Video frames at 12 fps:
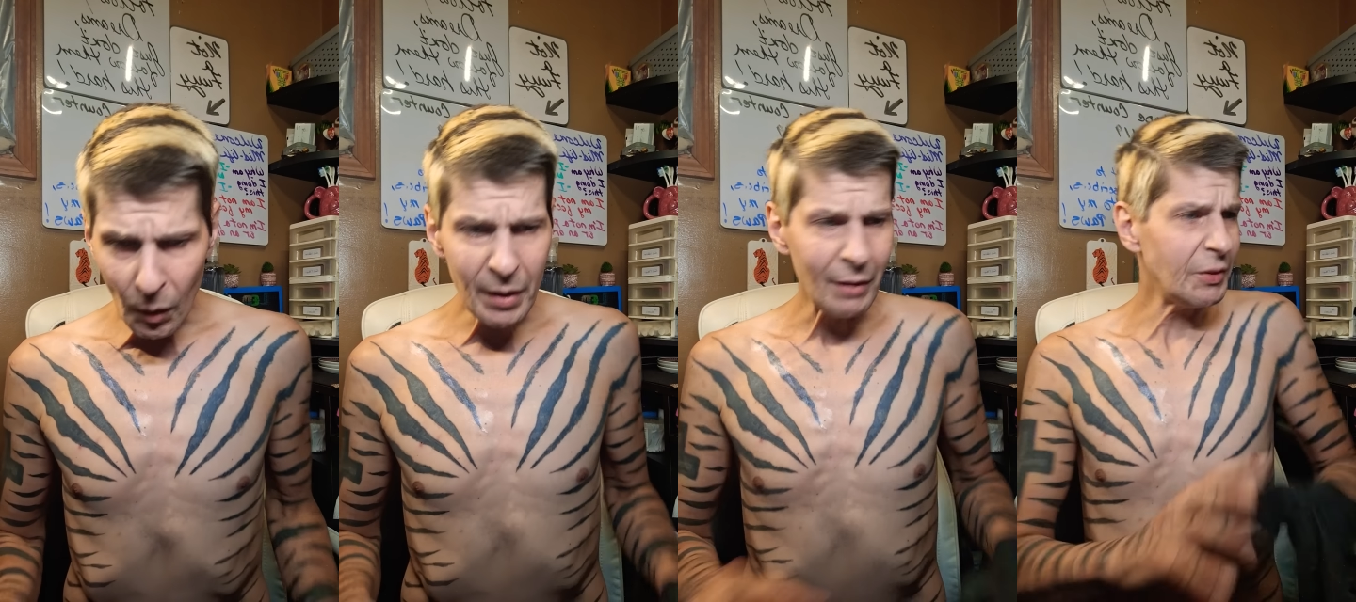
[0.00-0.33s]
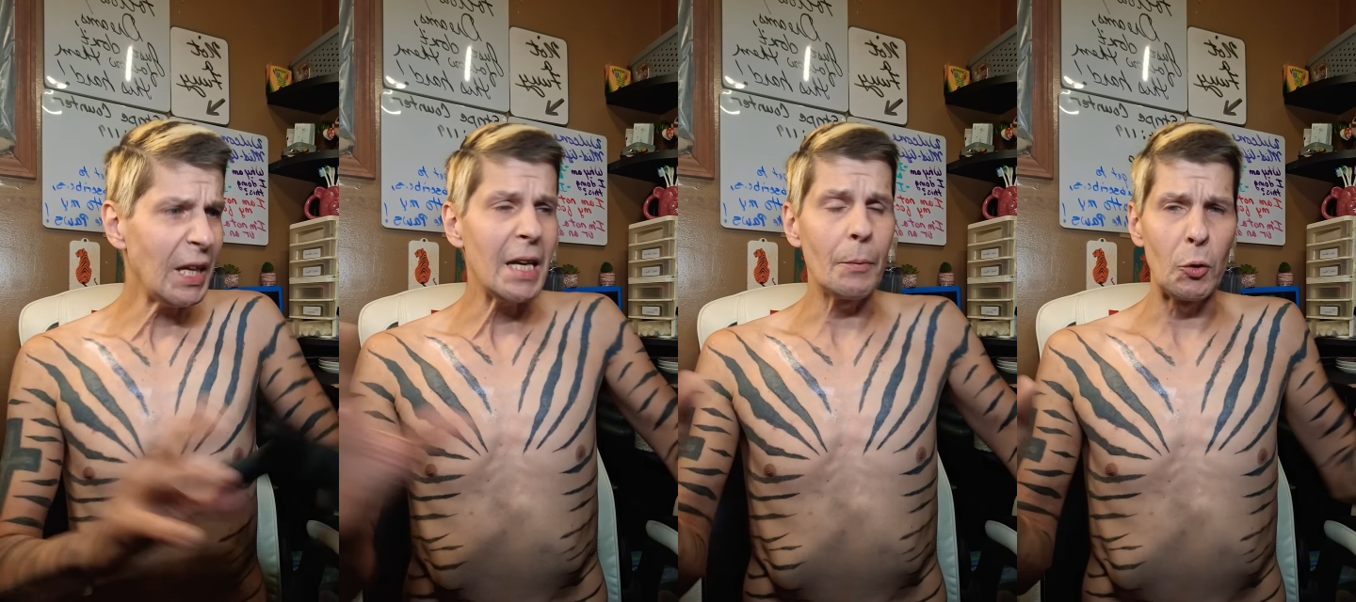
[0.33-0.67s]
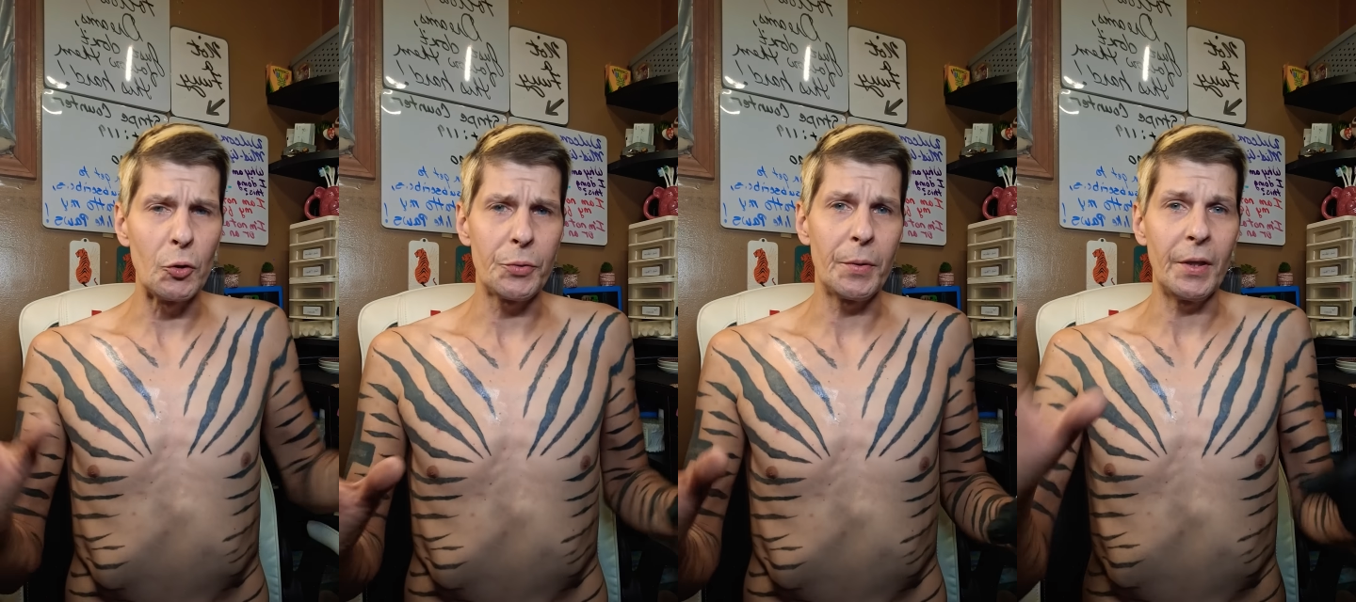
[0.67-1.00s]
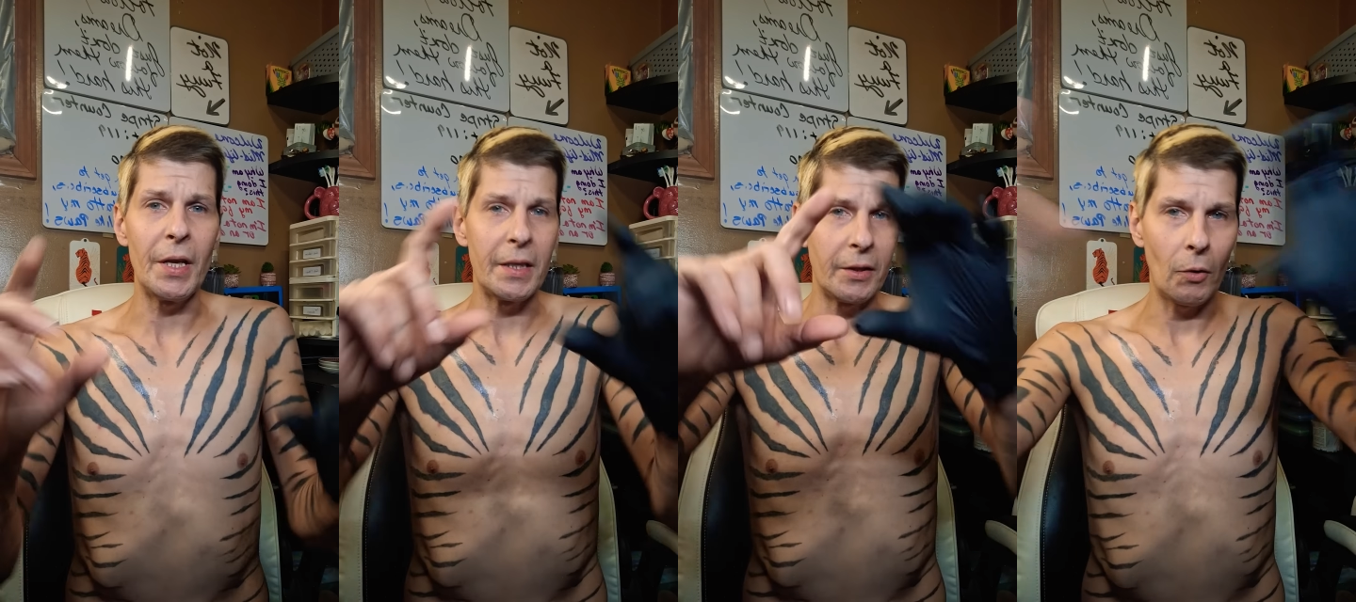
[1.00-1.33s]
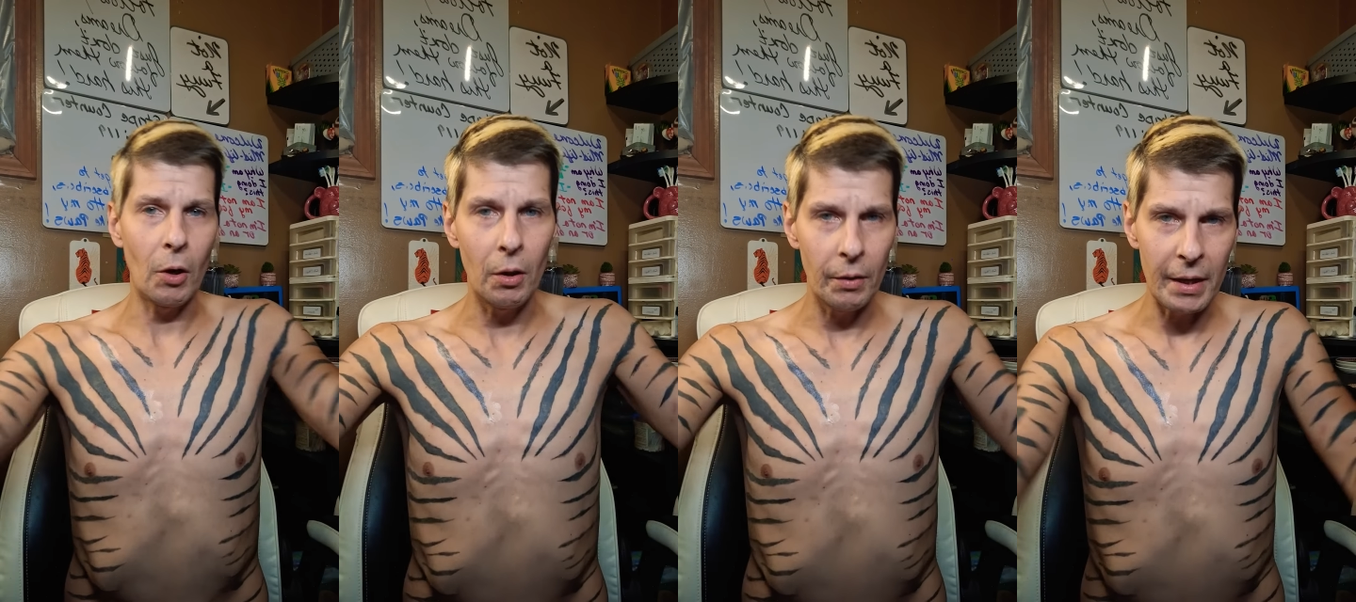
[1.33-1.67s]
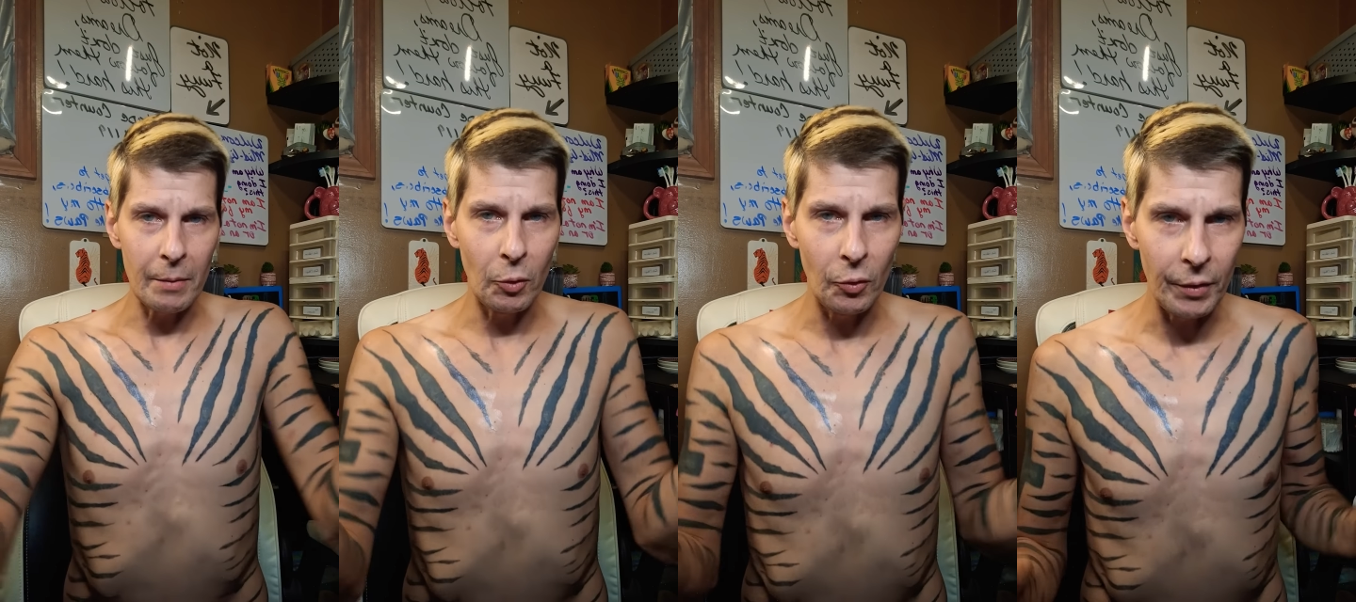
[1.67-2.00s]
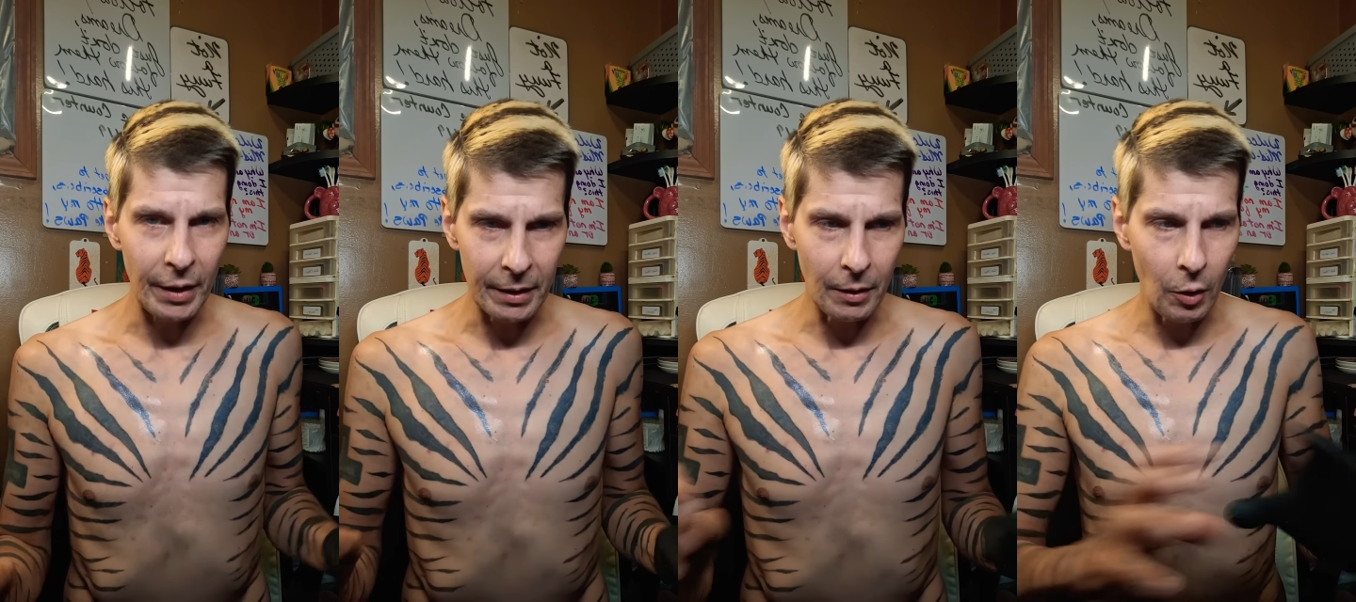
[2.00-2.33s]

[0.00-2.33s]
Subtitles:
They have tables with, like, they're all labeled, like,